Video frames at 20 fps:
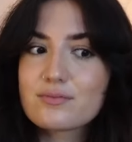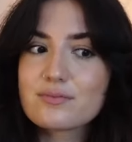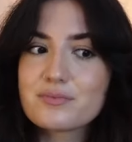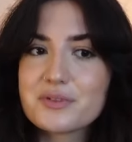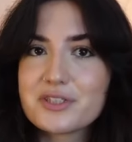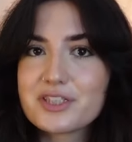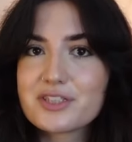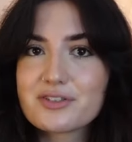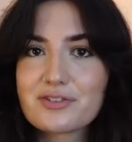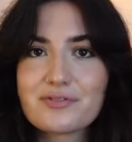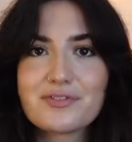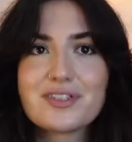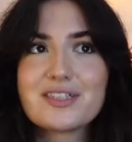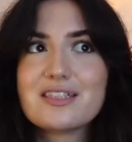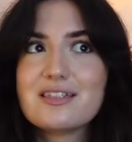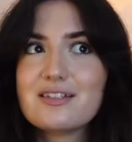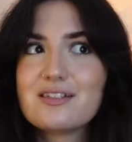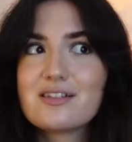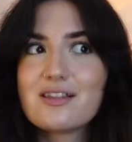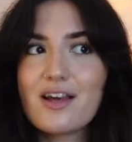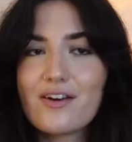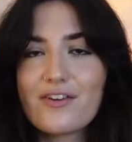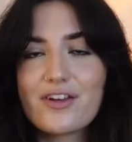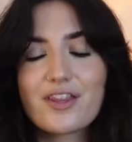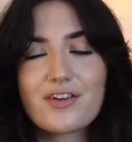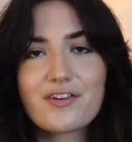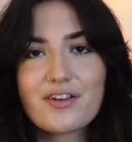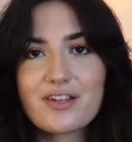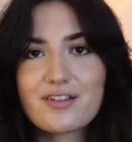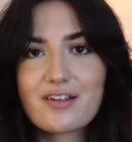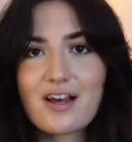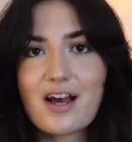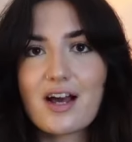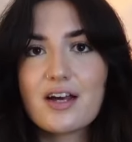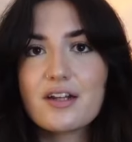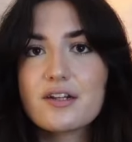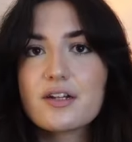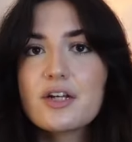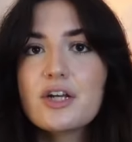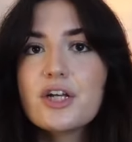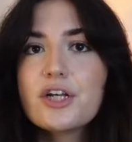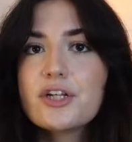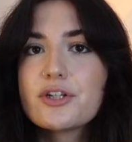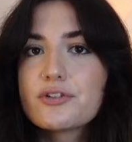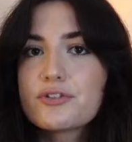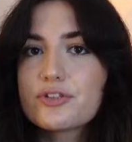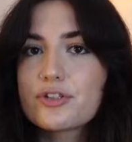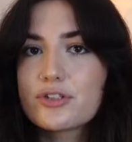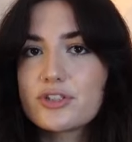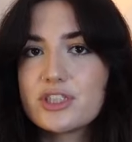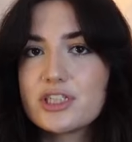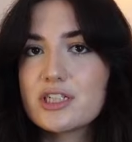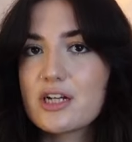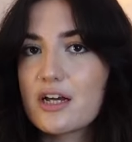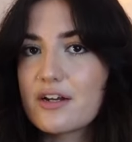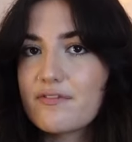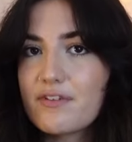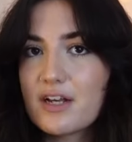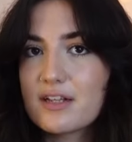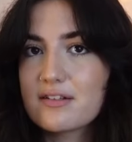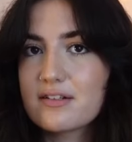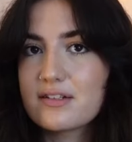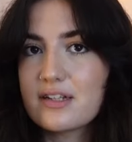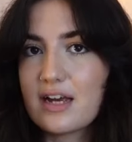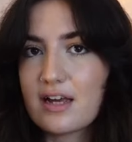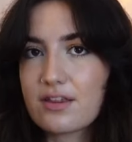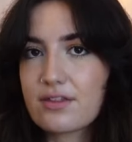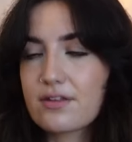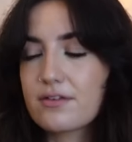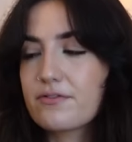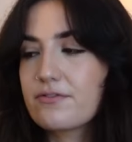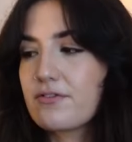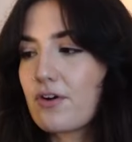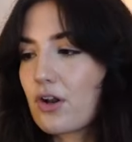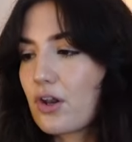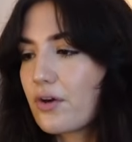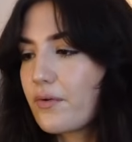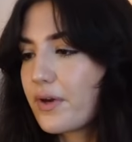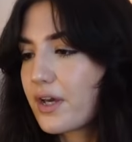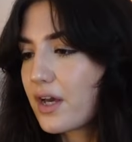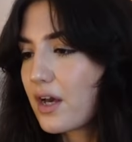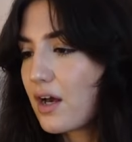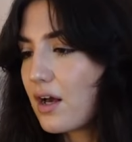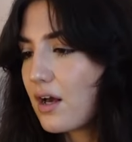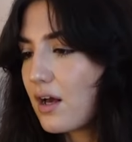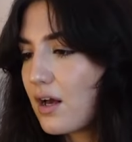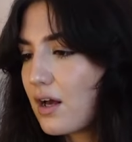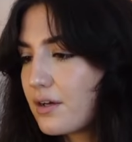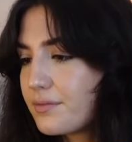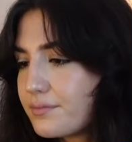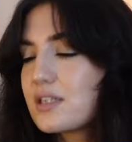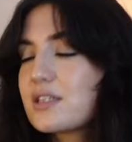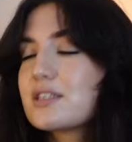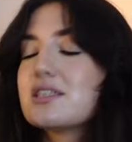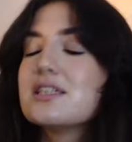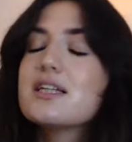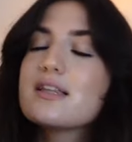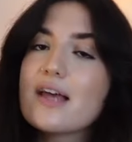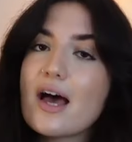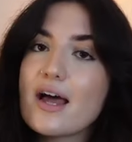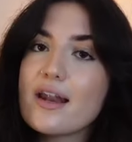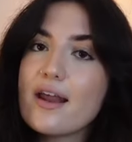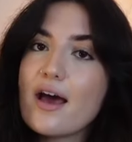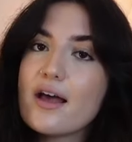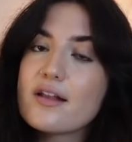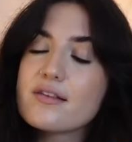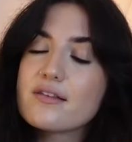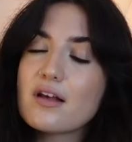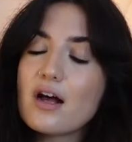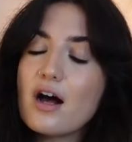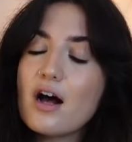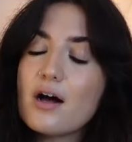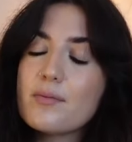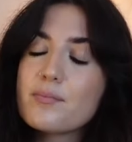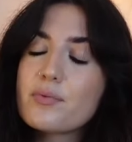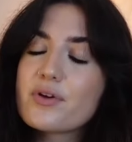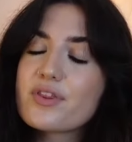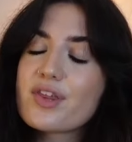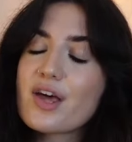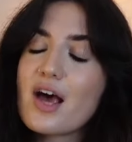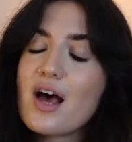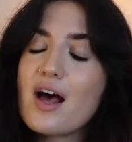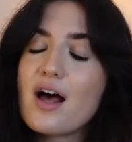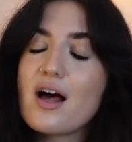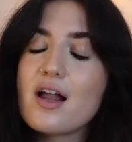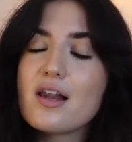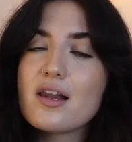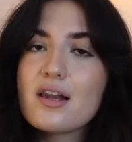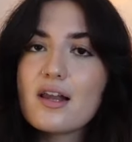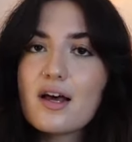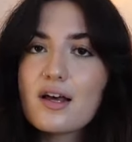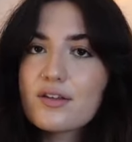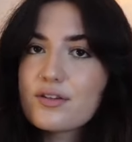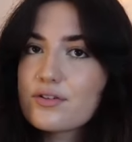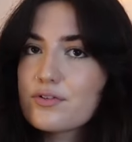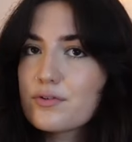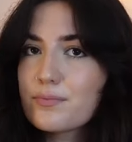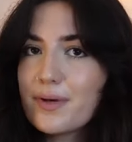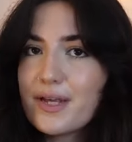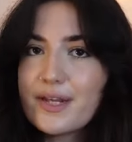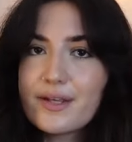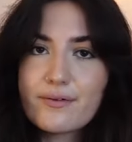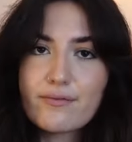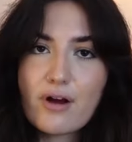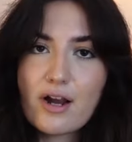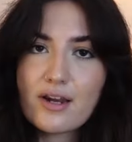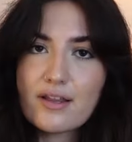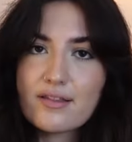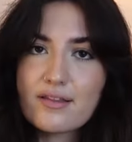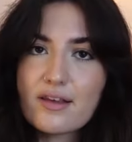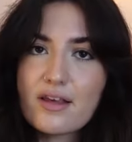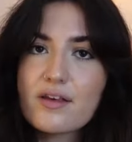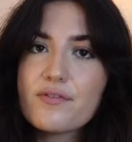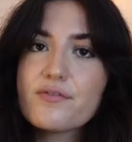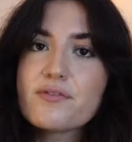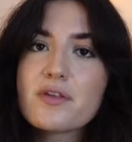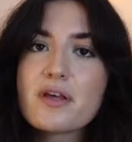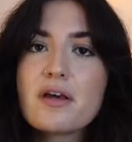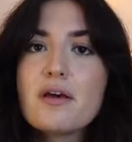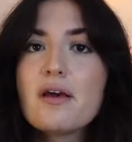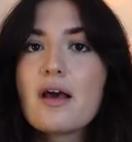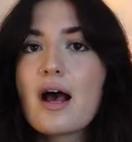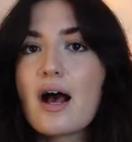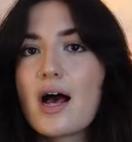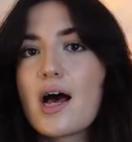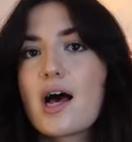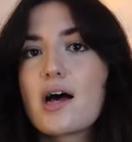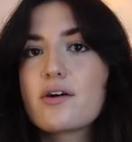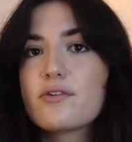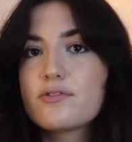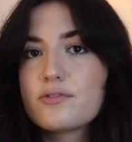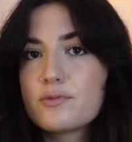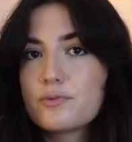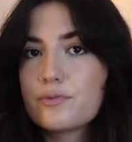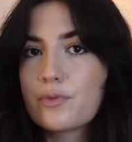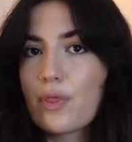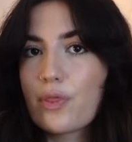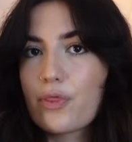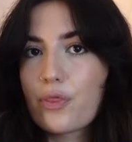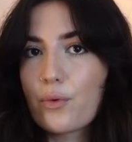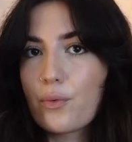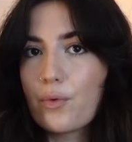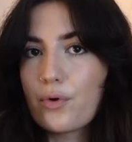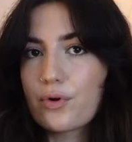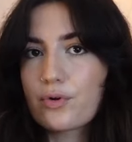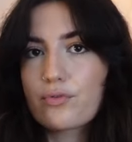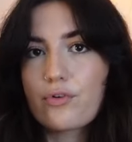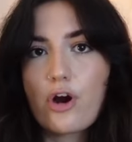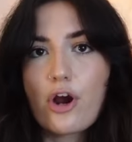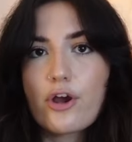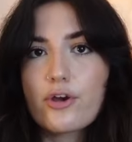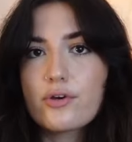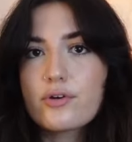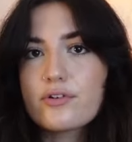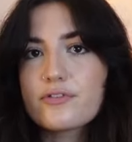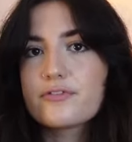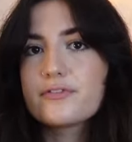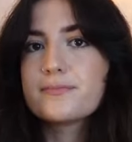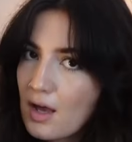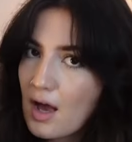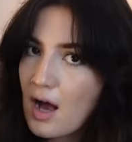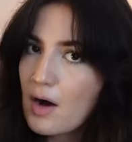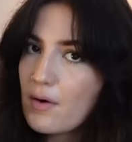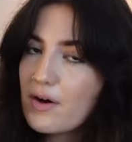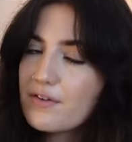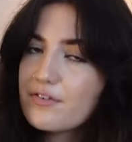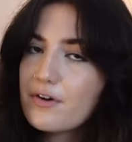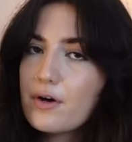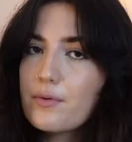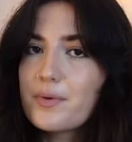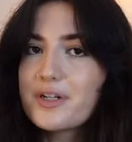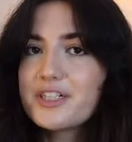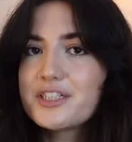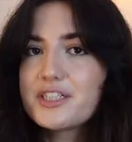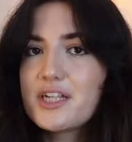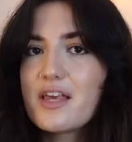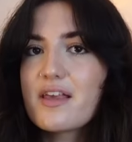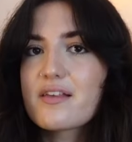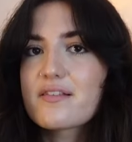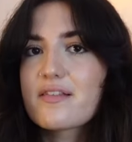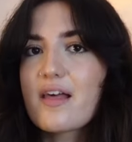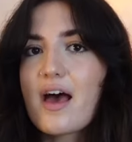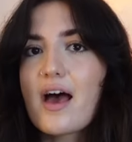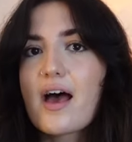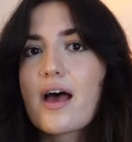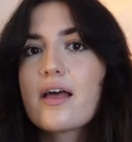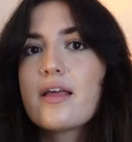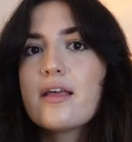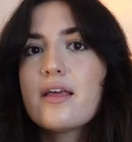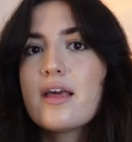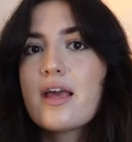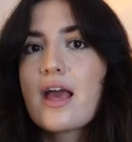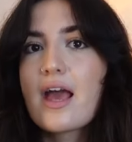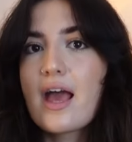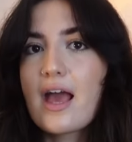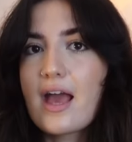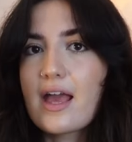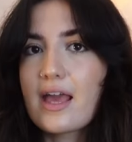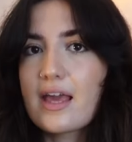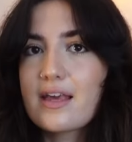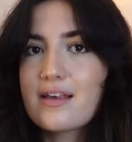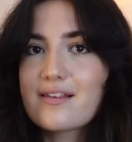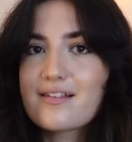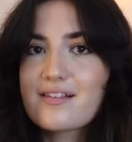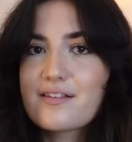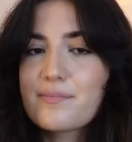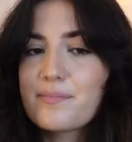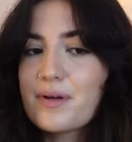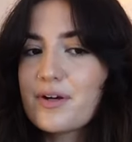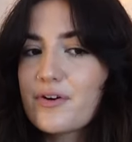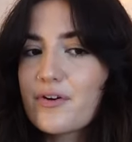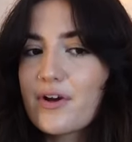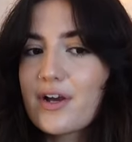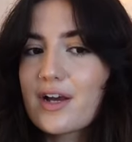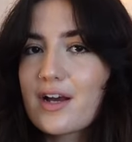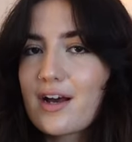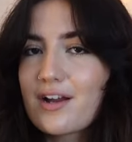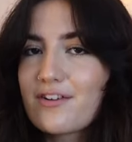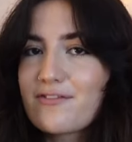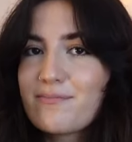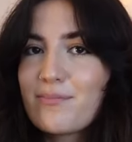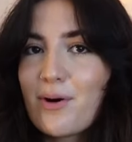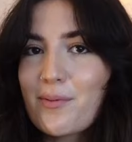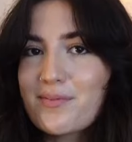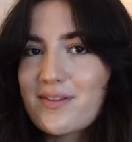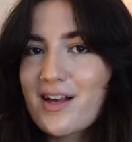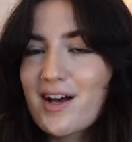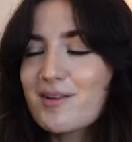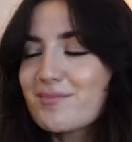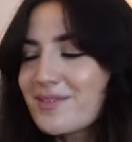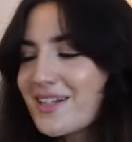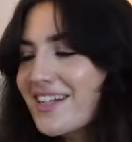which is obviously very, very sad. So she kind of has death following her. She then ends up with her last remaining relatives at Thorn Grove. However, when she is there, a spirit kind of pops up